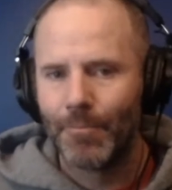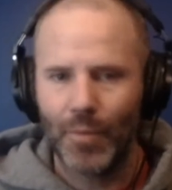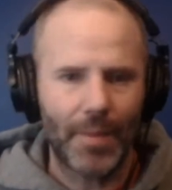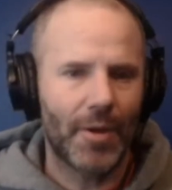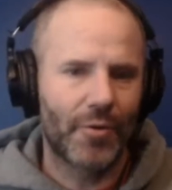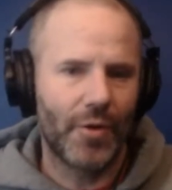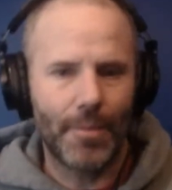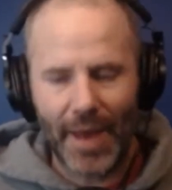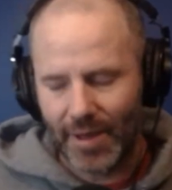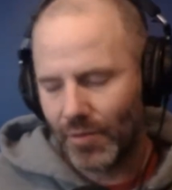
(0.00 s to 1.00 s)
Maybe you're doing a
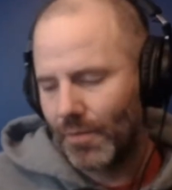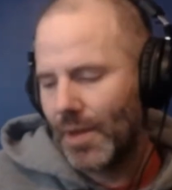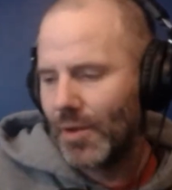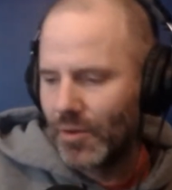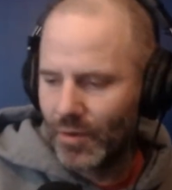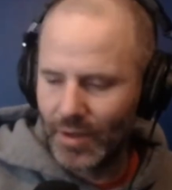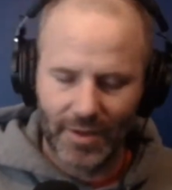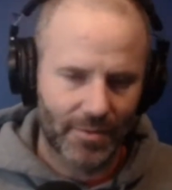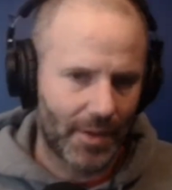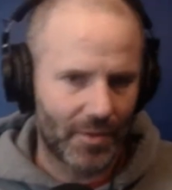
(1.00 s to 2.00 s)
bathroom. Maybe you're doing
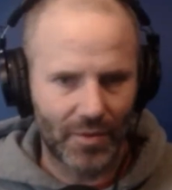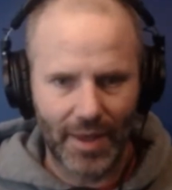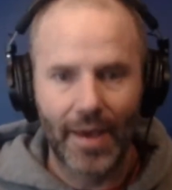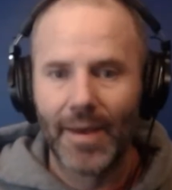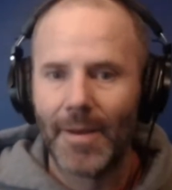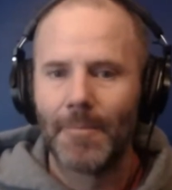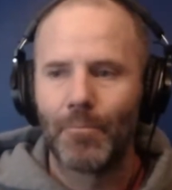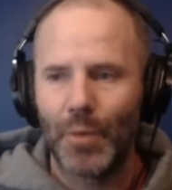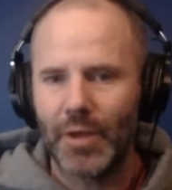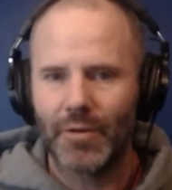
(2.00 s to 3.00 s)
this. Maybe you're doing that.
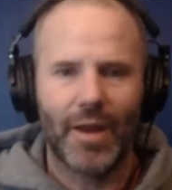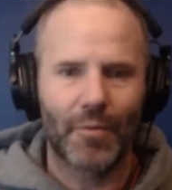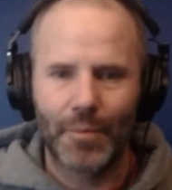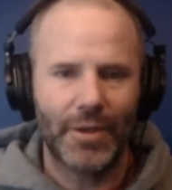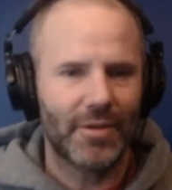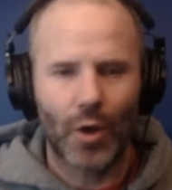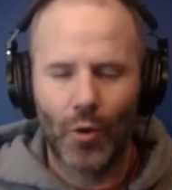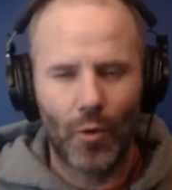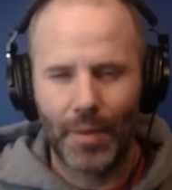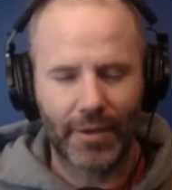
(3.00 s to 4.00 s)
But you're not replacing a
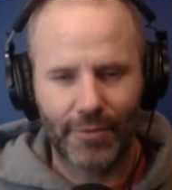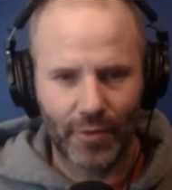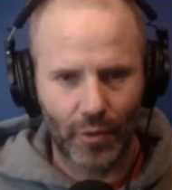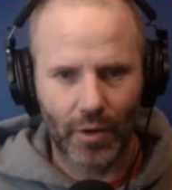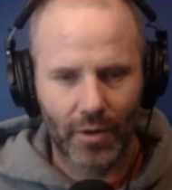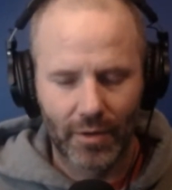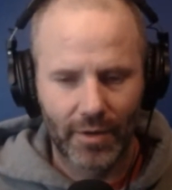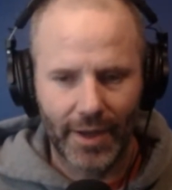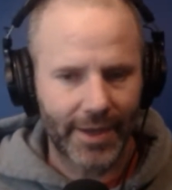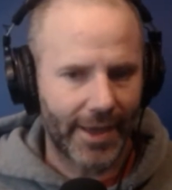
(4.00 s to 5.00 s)
whole big floor
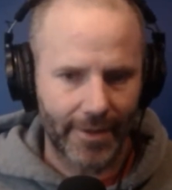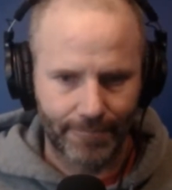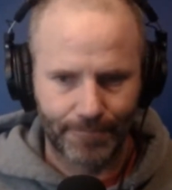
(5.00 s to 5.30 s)
again.